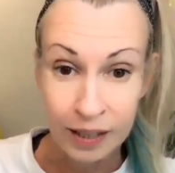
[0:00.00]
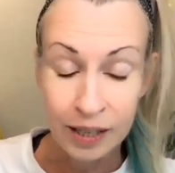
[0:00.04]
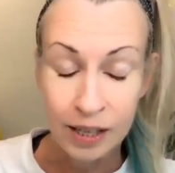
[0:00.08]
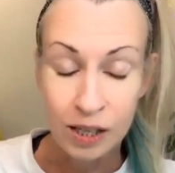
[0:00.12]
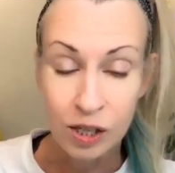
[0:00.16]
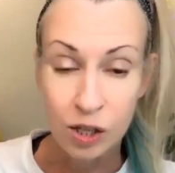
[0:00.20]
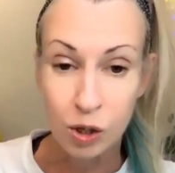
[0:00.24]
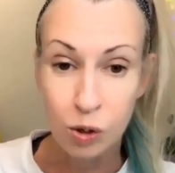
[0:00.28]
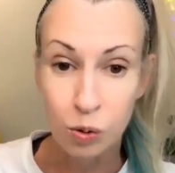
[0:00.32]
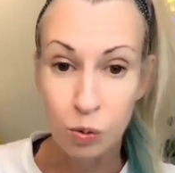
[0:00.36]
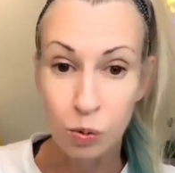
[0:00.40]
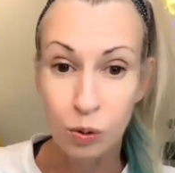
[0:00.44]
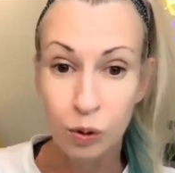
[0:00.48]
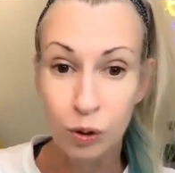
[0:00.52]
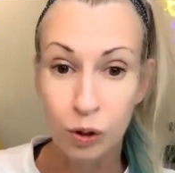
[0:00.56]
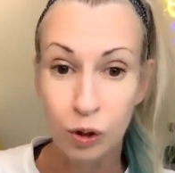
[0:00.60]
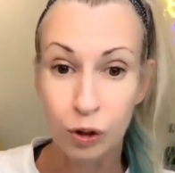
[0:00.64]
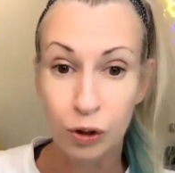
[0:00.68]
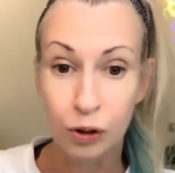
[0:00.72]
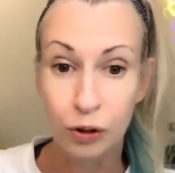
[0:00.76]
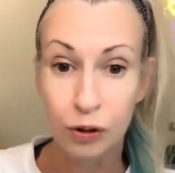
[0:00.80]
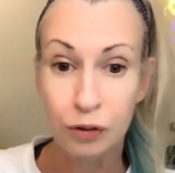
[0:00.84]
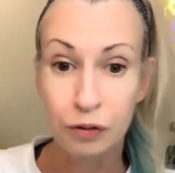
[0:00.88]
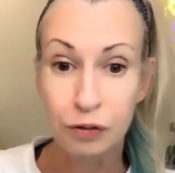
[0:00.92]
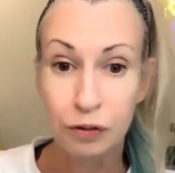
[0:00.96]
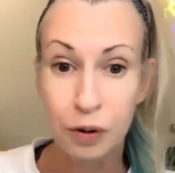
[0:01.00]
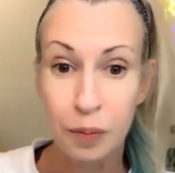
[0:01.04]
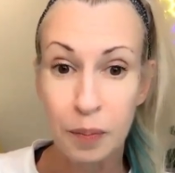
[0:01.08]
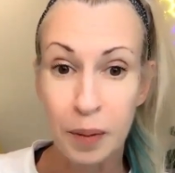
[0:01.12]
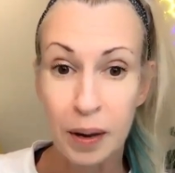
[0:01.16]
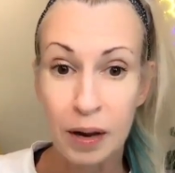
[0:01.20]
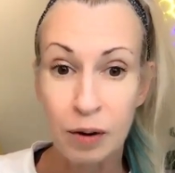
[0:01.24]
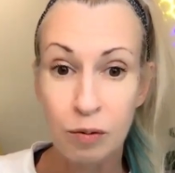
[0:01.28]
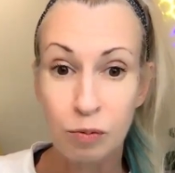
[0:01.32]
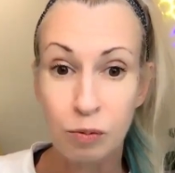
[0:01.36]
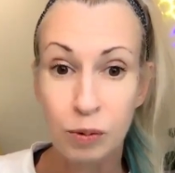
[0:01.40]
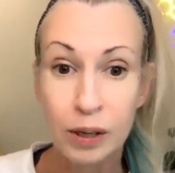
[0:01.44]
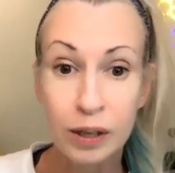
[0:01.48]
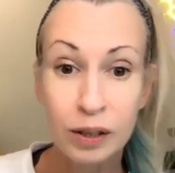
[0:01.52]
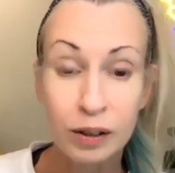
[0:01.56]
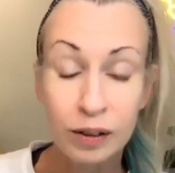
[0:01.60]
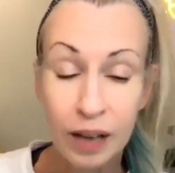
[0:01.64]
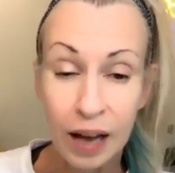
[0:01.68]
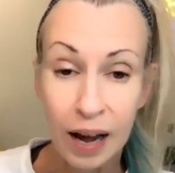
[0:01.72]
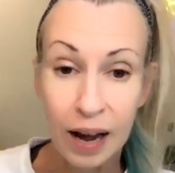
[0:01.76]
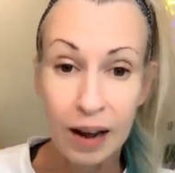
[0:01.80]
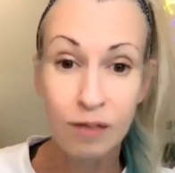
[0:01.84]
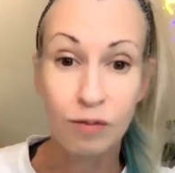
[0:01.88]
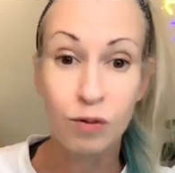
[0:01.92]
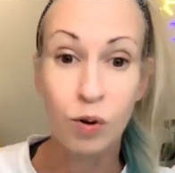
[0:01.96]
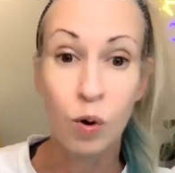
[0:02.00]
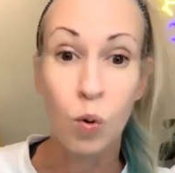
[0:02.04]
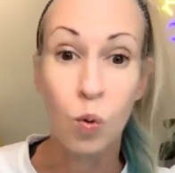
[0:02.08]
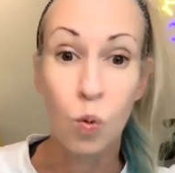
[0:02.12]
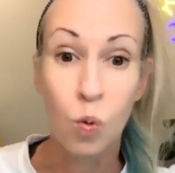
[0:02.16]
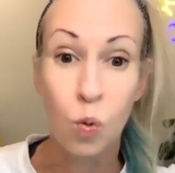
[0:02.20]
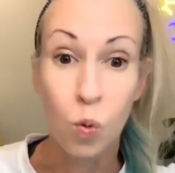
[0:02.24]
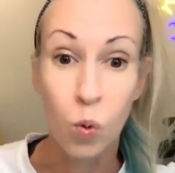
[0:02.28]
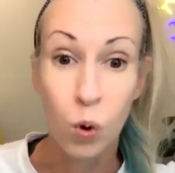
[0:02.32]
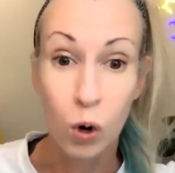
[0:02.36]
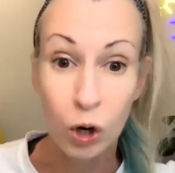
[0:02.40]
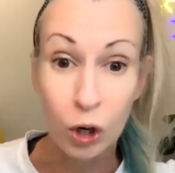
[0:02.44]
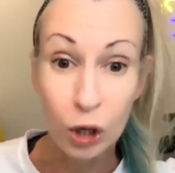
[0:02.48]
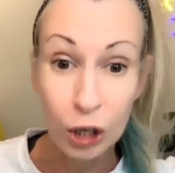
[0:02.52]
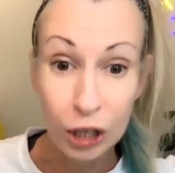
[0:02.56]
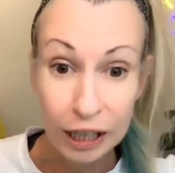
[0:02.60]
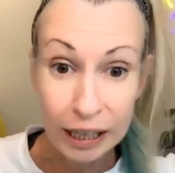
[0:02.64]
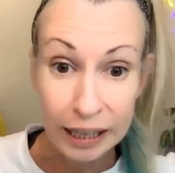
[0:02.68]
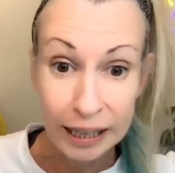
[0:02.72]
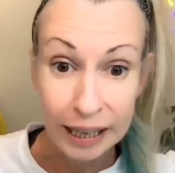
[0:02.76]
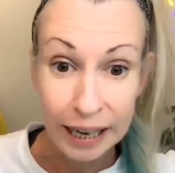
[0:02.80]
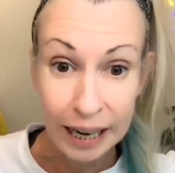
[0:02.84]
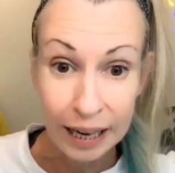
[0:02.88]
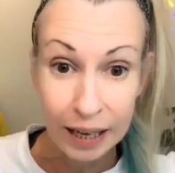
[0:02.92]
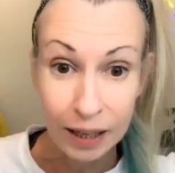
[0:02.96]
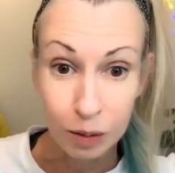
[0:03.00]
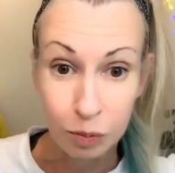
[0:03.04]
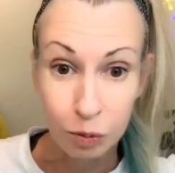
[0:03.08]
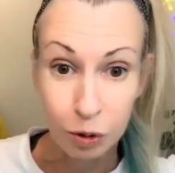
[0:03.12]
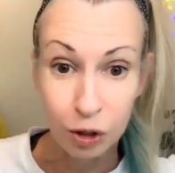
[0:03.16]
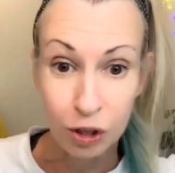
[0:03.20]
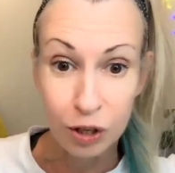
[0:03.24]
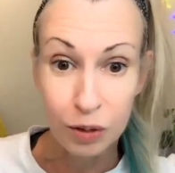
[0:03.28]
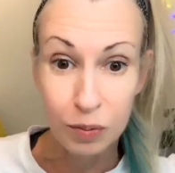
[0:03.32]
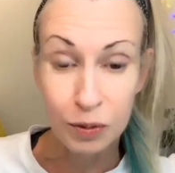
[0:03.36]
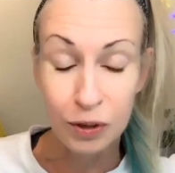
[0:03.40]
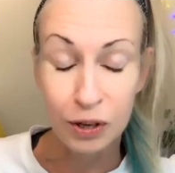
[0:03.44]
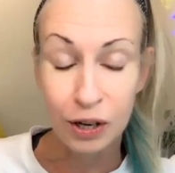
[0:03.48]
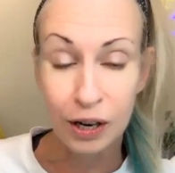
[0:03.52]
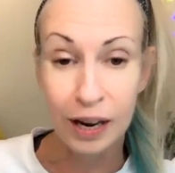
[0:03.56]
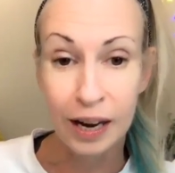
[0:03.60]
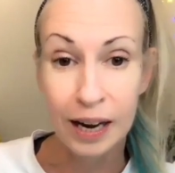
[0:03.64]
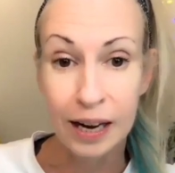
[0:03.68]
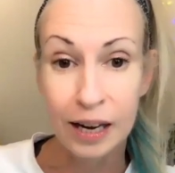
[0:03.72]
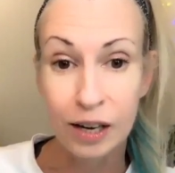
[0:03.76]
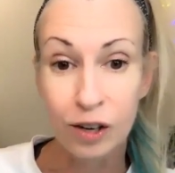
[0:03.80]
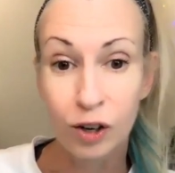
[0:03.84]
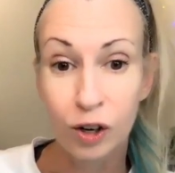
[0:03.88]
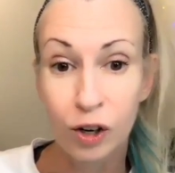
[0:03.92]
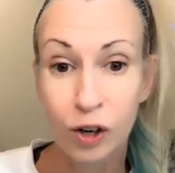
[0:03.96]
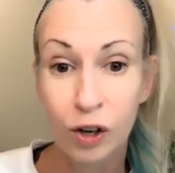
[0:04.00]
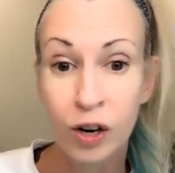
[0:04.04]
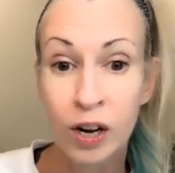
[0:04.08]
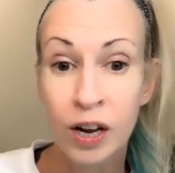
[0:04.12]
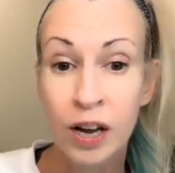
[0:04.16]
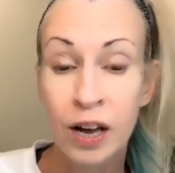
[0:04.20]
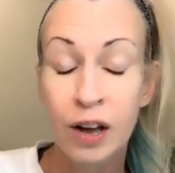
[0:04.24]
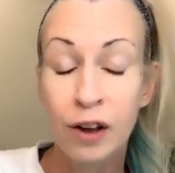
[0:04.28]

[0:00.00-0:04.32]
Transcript: So you will learn from a real live working animal communicator,